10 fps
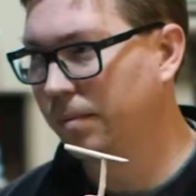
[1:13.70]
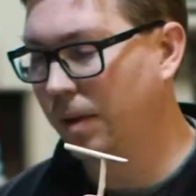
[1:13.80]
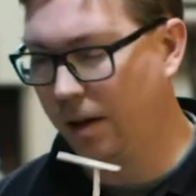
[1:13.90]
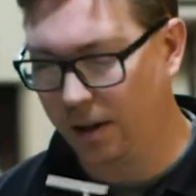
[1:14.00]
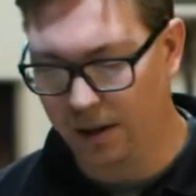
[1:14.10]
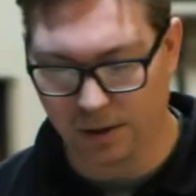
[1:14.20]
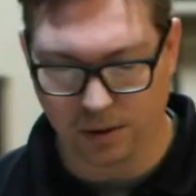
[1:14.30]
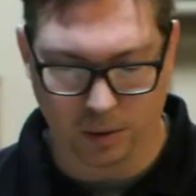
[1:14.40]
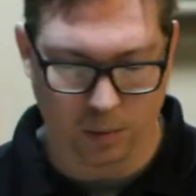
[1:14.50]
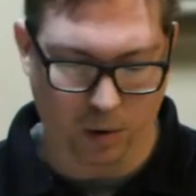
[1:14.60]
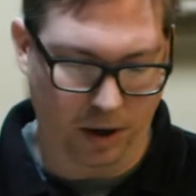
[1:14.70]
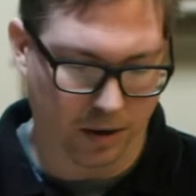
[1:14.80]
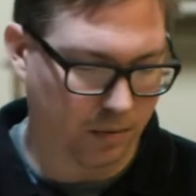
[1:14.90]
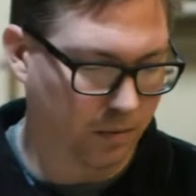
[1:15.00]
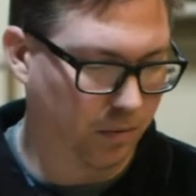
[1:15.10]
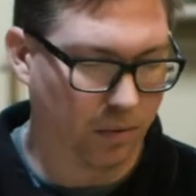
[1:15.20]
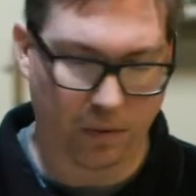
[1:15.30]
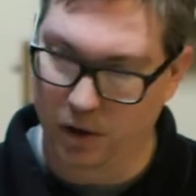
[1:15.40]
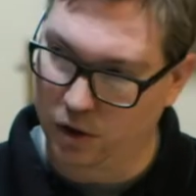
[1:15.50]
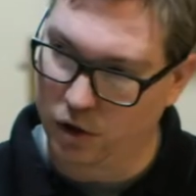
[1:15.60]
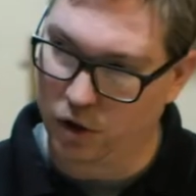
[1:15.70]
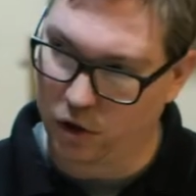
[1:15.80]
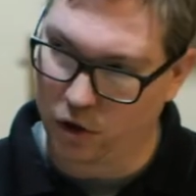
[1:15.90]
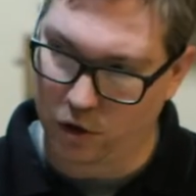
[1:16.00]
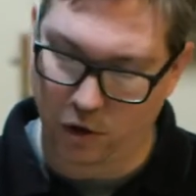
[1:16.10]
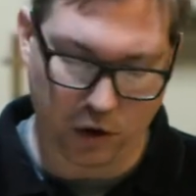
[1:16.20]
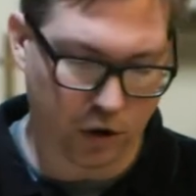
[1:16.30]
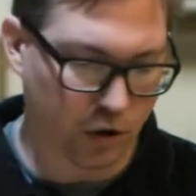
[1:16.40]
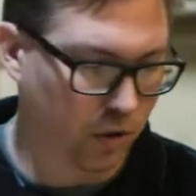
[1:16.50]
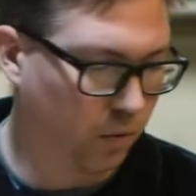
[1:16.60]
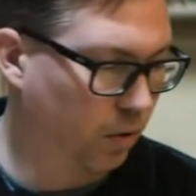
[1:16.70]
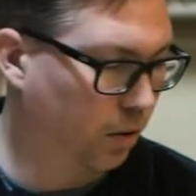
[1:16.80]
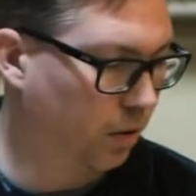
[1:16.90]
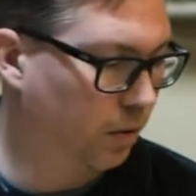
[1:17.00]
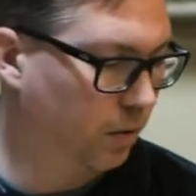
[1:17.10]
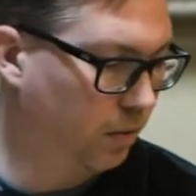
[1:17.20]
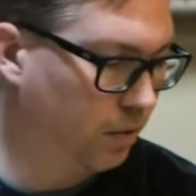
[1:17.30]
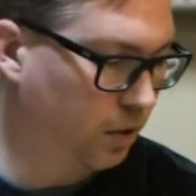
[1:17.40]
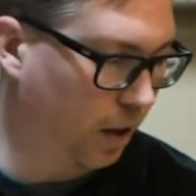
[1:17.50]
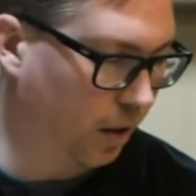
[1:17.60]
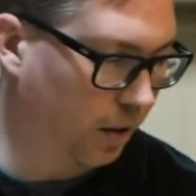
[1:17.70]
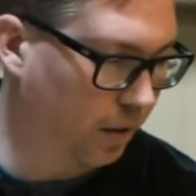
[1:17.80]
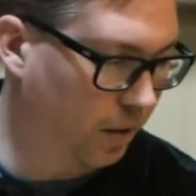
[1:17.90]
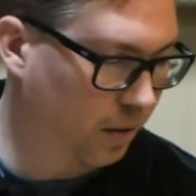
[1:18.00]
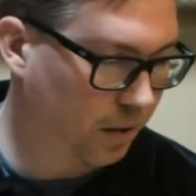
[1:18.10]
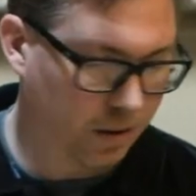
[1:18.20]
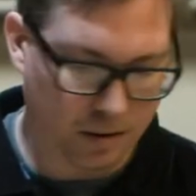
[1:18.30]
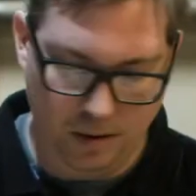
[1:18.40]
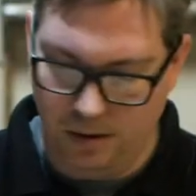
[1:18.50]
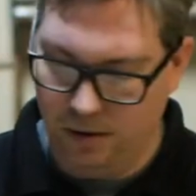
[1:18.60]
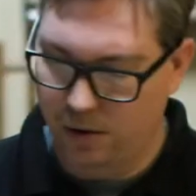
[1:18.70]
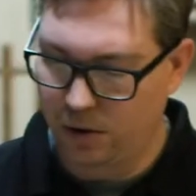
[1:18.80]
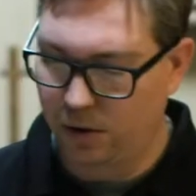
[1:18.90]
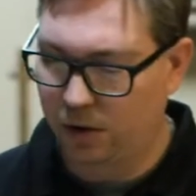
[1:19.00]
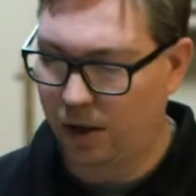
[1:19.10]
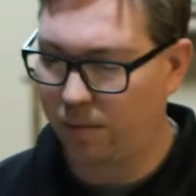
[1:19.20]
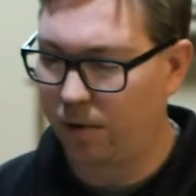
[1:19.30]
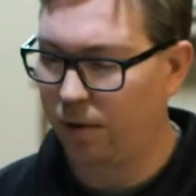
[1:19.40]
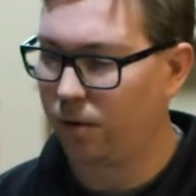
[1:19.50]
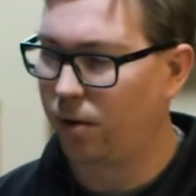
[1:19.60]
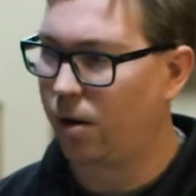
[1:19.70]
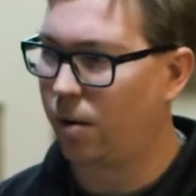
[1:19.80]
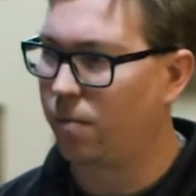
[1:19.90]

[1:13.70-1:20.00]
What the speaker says: I can easily break. This is just a traditional wood shank. Do the same thing with a carbon